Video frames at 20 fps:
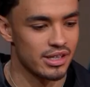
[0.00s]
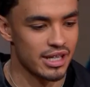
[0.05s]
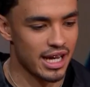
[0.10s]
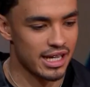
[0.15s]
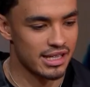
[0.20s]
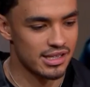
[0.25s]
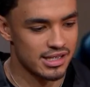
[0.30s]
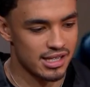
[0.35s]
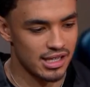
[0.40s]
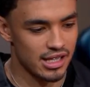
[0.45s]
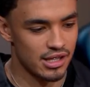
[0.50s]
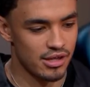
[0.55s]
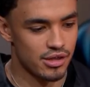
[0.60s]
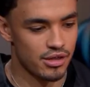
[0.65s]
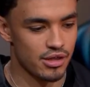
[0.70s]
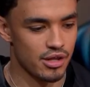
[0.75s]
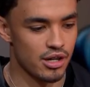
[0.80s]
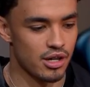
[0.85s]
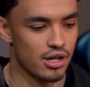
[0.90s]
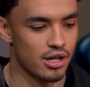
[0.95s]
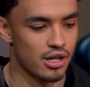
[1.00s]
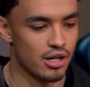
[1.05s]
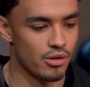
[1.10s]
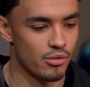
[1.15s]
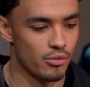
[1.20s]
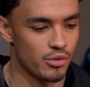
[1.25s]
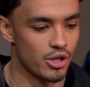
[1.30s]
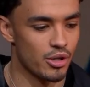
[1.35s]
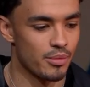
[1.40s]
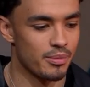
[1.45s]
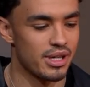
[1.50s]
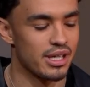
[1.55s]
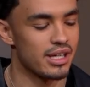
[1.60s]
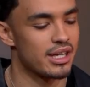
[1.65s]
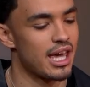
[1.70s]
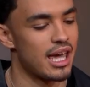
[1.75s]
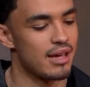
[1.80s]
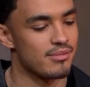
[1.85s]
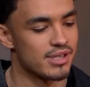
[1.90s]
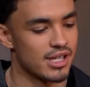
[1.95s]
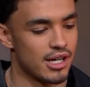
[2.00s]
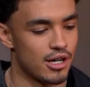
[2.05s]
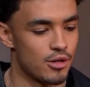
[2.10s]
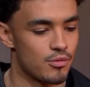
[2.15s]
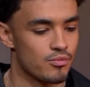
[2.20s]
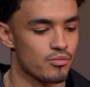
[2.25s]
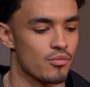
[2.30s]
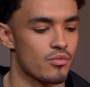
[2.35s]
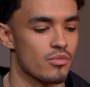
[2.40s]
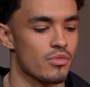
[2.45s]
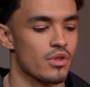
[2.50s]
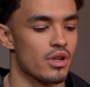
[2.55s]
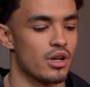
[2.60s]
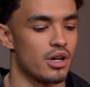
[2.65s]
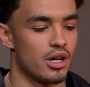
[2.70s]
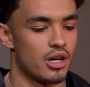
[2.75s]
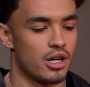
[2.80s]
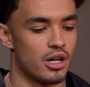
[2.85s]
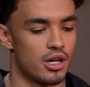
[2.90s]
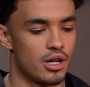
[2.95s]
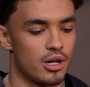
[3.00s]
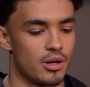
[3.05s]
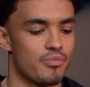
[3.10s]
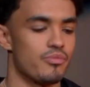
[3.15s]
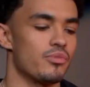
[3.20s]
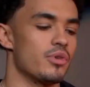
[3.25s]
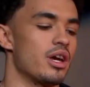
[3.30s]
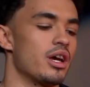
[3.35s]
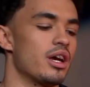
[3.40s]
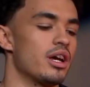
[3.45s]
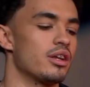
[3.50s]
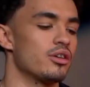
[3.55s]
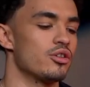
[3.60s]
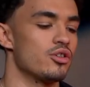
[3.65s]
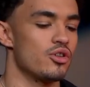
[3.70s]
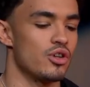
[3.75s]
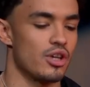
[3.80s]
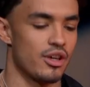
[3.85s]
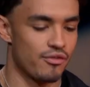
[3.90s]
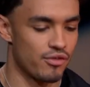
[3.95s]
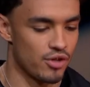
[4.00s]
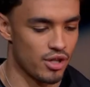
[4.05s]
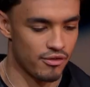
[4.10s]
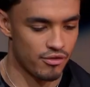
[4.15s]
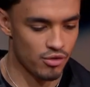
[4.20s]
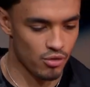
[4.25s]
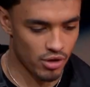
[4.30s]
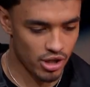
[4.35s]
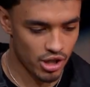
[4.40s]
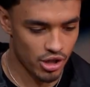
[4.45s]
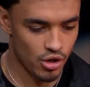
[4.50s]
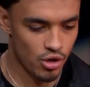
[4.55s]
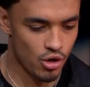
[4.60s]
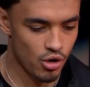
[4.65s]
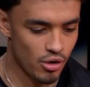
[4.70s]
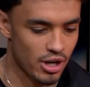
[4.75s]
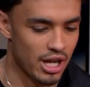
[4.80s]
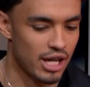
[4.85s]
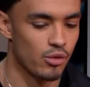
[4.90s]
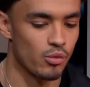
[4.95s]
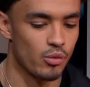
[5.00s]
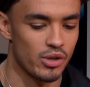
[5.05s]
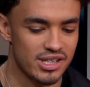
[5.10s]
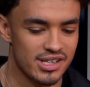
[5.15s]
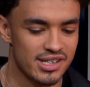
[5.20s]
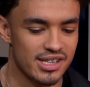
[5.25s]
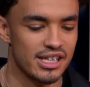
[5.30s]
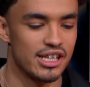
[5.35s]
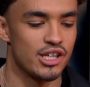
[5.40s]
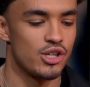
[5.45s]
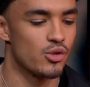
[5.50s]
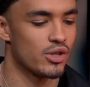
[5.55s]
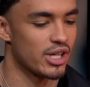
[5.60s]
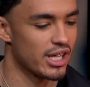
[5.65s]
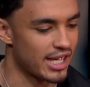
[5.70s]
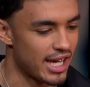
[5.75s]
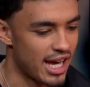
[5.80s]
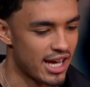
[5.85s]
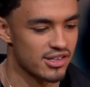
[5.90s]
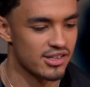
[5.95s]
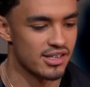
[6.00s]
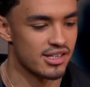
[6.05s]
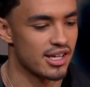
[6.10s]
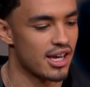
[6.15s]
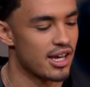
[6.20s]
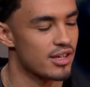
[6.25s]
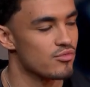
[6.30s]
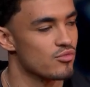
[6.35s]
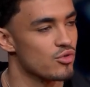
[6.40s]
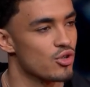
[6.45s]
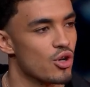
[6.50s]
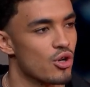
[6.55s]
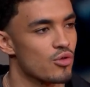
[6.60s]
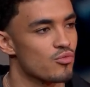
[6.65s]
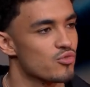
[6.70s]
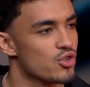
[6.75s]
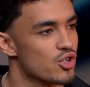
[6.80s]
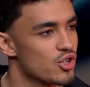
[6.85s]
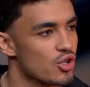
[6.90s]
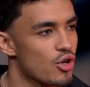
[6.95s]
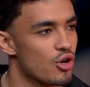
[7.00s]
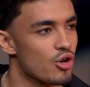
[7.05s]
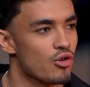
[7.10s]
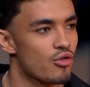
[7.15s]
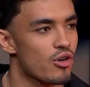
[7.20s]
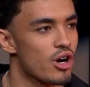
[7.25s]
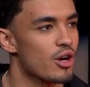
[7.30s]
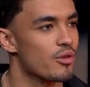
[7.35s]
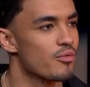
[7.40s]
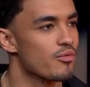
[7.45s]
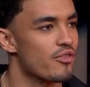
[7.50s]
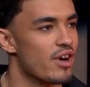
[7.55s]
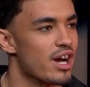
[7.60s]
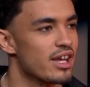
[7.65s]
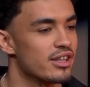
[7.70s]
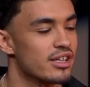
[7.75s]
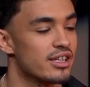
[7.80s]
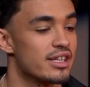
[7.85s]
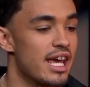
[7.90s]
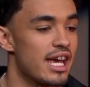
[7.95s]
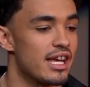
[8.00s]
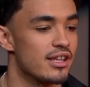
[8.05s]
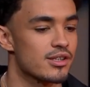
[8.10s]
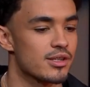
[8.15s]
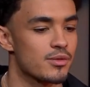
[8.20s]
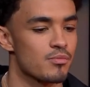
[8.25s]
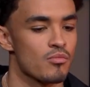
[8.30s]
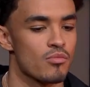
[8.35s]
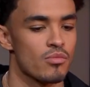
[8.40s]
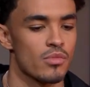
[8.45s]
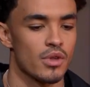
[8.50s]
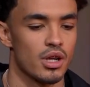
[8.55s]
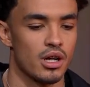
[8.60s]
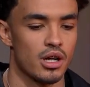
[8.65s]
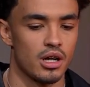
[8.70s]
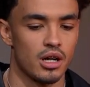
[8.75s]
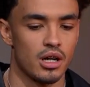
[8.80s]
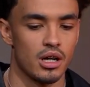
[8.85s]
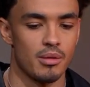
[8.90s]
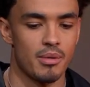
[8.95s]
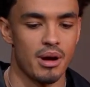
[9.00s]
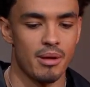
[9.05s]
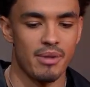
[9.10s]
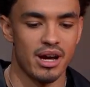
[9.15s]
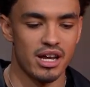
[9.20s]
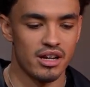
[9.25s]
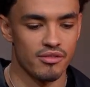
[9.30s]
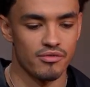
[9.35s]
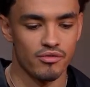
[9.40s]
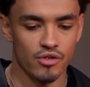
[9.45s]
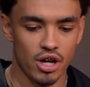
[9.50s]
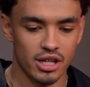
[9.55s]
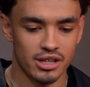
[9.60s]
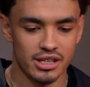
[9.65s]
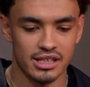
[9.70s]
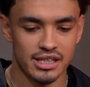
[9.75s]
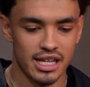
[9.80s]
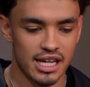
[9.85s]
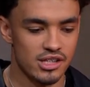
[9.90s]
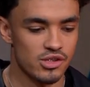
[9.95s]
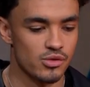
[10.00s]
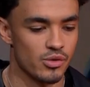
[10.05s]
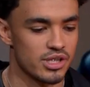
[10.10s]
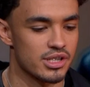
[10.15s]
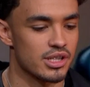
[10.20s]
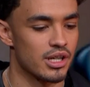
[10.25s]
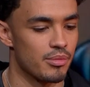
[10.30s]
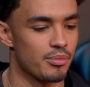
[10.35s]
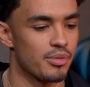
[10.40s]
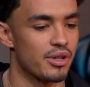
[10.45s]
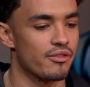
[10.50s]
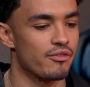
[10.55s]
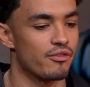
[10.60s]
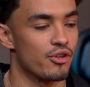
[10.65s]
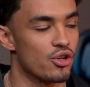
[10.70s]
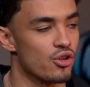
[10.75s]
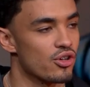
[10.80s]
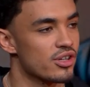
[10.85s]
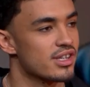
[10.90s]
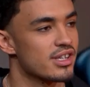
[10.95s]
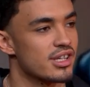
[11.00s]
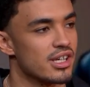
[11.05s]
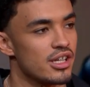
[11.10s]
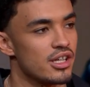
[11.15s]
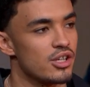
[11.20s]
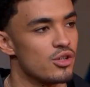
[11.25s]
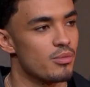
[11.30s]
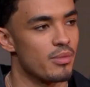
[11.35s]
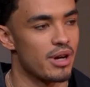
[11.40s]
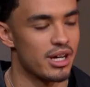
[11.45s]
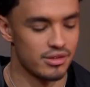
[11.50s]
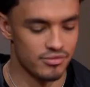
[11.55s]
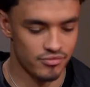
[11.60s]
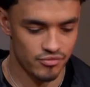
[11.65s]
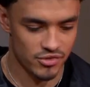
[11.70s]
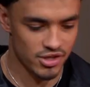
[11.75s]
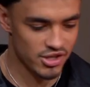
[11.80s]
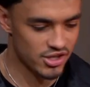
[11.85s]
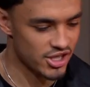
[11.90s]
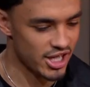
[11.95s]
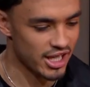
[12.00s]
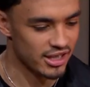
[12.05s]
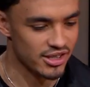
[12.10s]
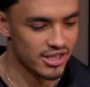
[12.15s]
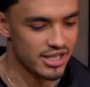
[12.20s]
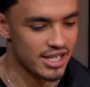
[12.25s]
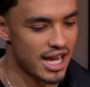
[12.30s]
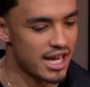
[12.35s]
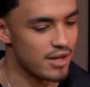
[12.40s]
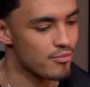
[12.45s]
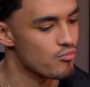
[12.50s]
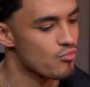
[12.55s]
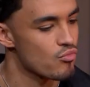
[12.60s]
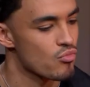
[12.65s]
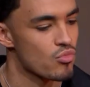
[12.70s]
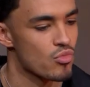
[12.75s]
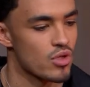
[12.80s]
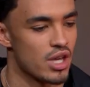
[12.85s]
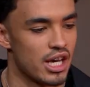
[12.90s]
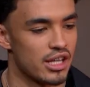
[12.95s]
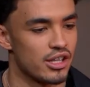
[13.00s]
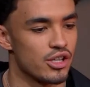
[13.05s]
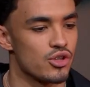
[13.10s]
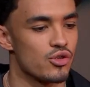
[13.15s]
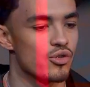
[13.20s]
nineteenth, uh, we're going to be in Cape Town. Uh-huh. um, and if, if you want to know, like, which city you can catch us at, you know, just go around, find the dates. Um, I might have got the date switched up, but for your city, you might just check the date. And then